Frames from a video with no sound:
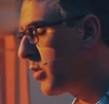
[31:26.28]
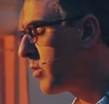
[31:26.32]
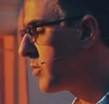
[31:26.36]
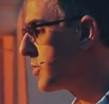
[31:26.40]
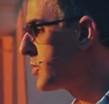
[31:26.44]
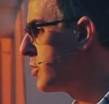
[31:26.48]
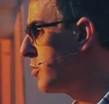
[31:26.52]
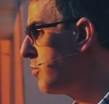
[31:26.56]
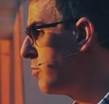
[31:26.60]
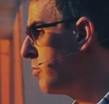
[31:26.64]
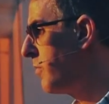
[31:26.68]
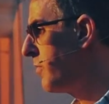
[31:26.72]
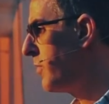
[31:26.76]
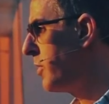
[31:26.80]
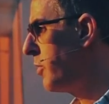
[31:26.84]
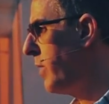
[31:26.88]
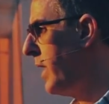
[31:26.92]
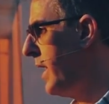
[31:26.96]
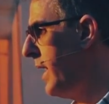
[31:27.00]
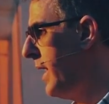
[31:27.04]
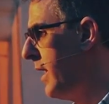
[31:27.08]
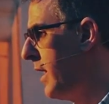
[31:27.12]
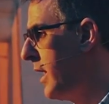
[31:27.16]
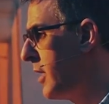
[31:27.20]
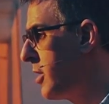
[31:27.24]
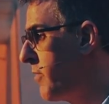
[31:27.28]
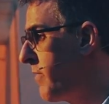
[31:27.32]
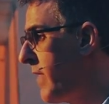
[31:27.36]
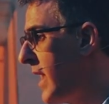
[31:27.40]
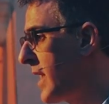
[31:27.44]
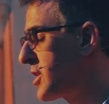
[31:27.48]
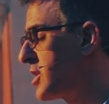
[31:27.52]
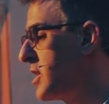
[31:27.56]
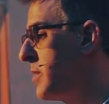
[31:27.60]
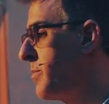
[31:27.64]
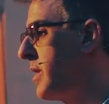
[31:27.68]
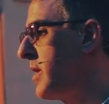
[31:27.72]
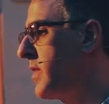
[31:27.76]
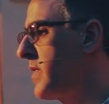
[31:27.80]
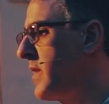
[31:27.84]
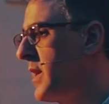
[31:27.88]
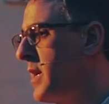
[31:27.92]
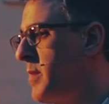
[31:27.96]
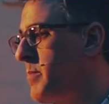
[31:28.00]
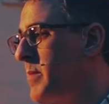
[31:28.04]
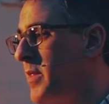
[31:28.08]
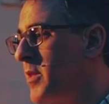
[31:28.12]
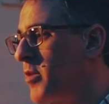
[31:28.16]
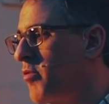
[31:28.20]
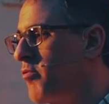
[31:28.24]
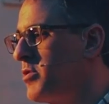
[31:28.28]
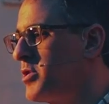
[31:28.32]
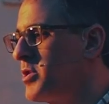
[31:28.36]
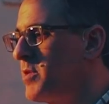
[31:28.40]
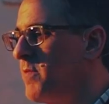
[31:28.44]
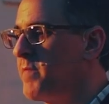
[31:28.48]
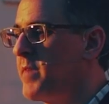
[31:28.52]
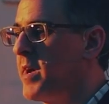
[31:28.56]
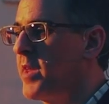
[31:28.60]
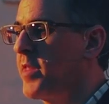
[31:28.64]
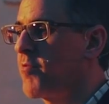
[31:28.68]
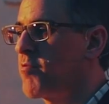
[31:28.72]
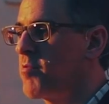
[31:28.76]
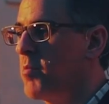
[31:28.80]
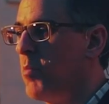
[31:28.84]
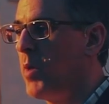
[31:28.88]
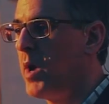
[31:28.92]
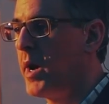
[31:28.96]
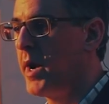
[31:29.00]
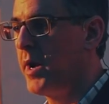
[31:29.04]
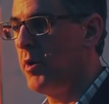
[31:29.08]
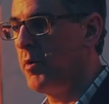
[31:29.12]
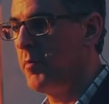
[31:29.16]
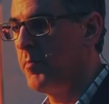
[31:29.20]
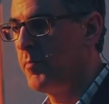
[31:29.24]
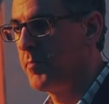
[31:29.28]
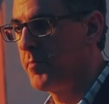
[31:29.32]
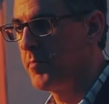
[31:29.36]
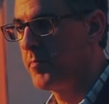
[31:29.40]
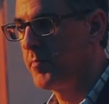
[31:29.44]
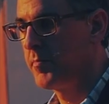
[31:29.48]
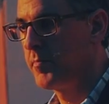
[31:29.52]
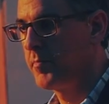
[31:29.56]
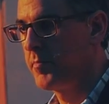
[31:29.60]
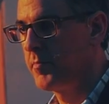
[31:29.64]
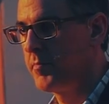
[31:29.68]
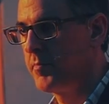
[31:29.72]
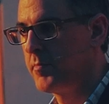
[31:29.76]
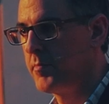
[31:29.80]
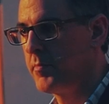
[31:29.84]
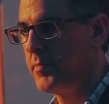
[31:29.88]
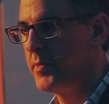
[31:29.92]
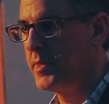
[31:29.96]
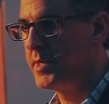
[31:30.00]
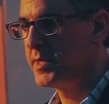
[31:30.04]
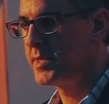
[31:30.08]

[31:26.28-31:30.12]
two of you here, and you've actually been thinking about the Christian faith for a while. This